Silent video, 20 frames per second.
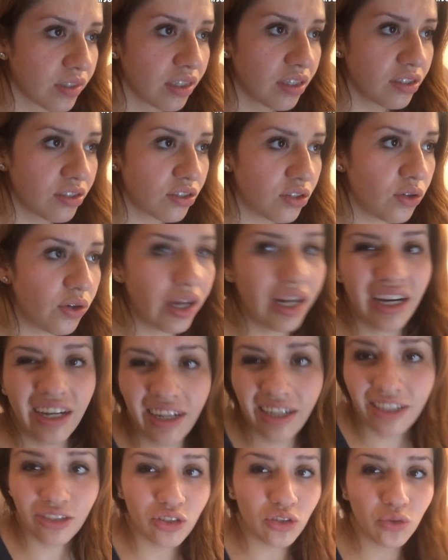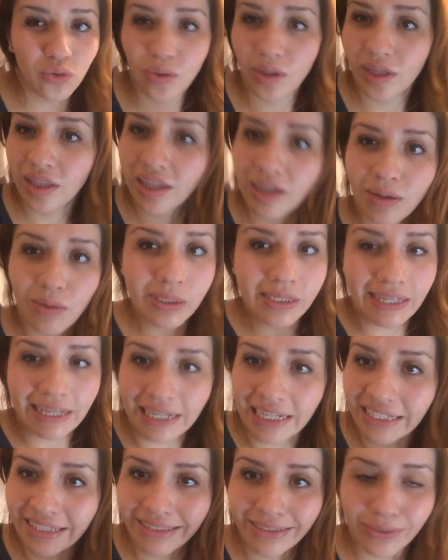so and i need to sweat the
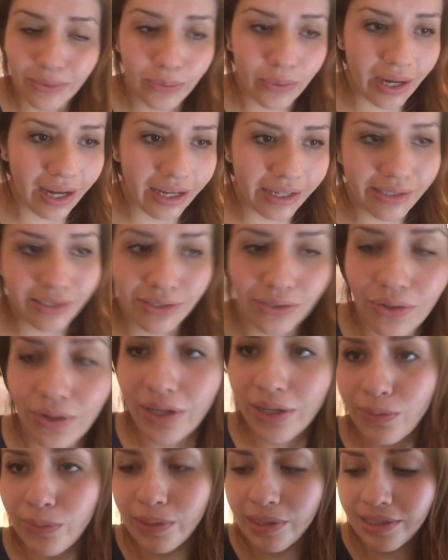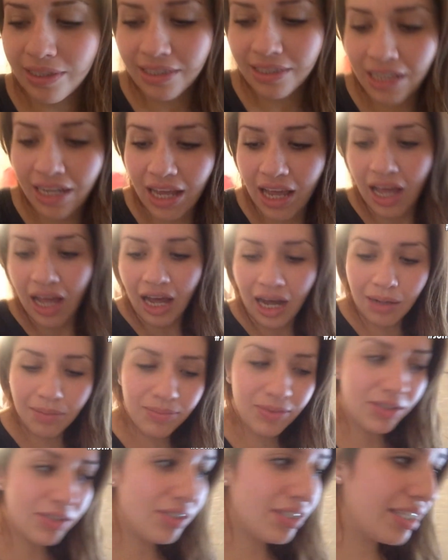sickness away so anyways
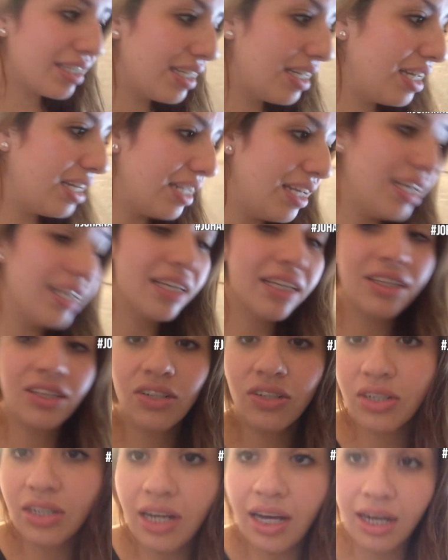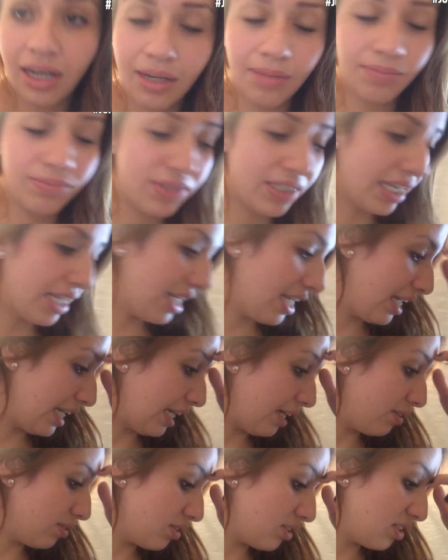i'm just cleaning um taking
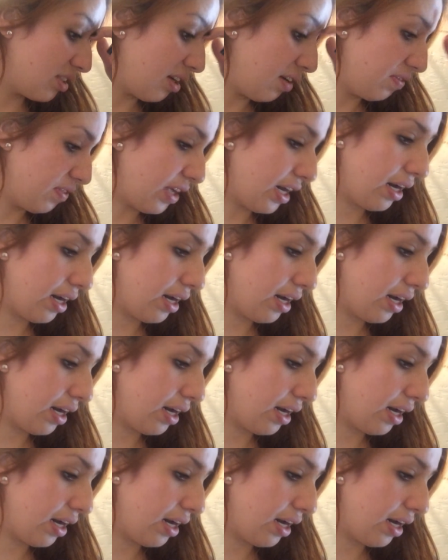out stuff that